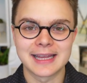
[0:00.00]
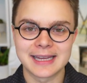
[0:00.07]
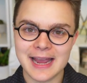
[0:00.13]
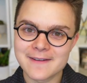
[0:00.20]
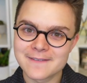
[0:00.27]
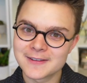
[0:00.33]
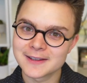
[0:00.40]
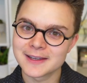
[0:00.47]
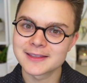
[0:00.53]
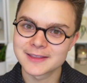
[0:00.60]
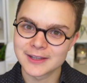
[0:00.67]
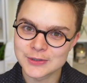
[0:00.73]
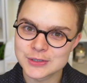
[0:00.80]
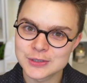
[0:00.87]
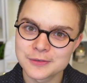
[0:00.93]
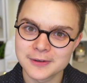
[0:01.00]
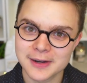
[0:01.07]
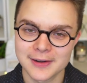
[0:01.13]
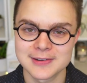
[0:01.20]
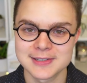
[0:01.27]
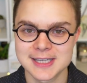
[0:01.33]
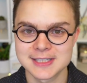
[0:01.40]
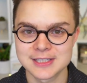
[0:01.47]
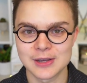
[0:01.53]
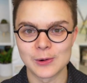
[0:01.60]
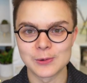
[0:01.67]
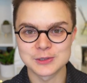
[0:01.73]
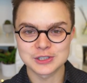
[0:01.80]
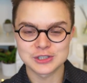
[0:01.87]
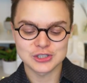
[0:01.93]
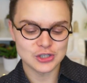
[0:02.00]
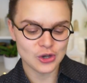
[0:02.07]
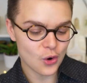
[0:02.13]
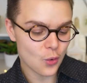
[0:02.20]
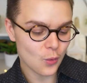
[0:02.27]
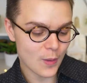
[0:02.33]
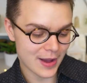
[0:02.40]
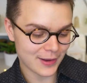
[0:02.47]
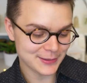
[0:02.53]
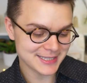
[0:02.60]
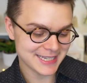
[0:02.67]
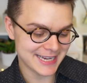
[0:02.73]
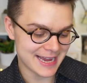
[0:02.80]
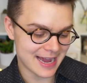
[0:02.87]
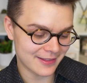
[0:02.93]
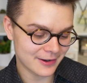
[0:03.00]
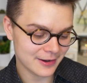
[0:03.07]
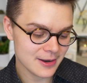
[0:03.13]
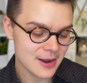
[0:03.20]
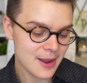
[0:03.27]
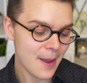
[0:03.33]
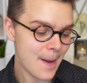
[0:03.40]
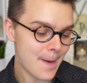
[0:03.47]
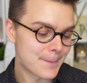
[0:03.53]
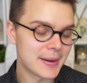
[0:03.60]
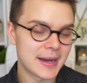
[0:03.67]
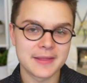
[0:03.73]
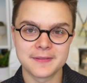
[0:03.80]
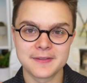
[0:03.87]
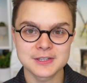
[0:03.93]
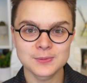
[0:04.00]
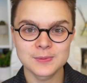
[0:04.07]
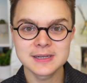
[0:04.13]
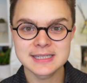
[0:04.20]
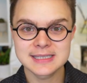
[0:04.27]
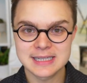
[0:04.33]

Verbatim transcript: Like I feel like those two fragrances go so well together, but this one is